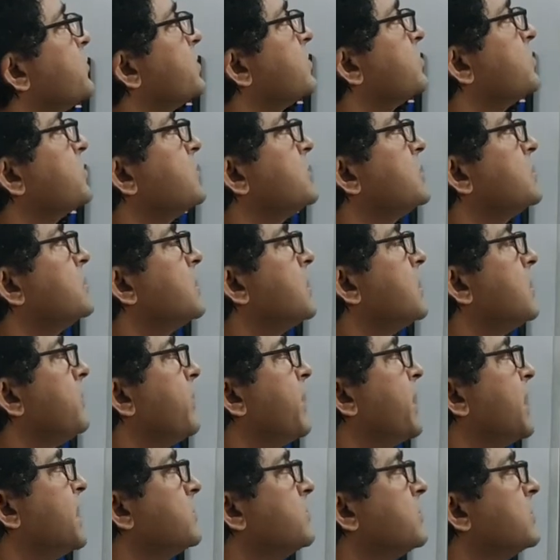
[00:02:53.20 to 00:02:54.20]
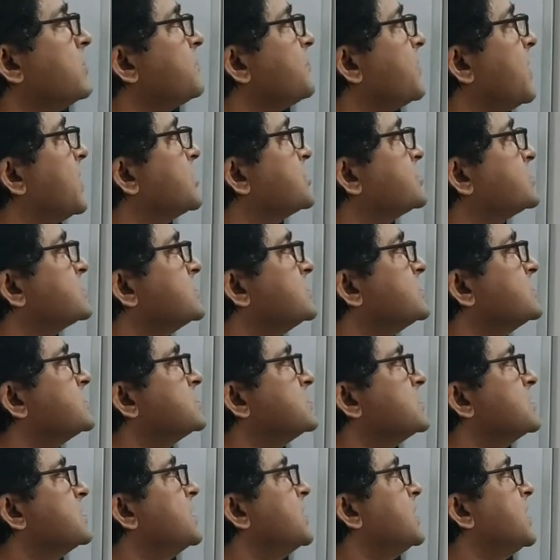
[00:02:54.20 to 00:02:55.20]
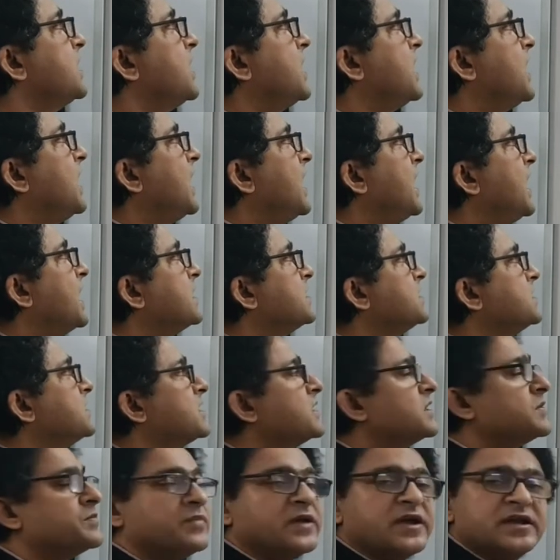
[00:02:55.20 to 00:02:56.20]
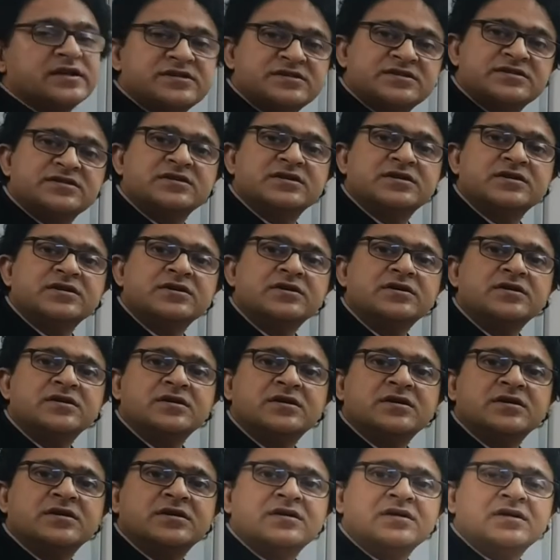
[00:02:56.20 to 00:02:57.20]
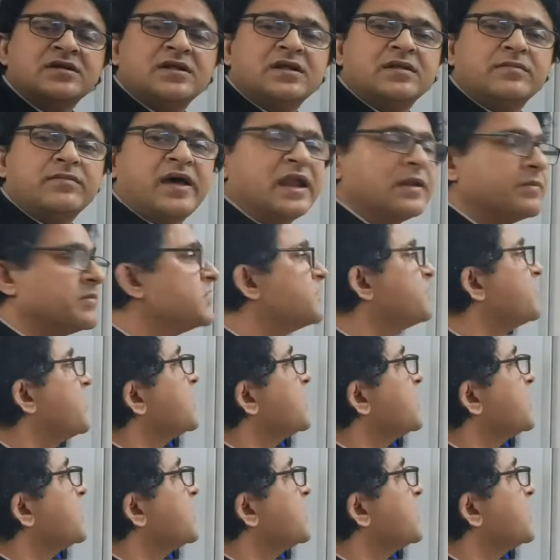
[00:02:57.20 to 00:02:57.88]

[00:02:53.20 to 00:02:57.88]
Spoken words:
will be management functions at their best. Management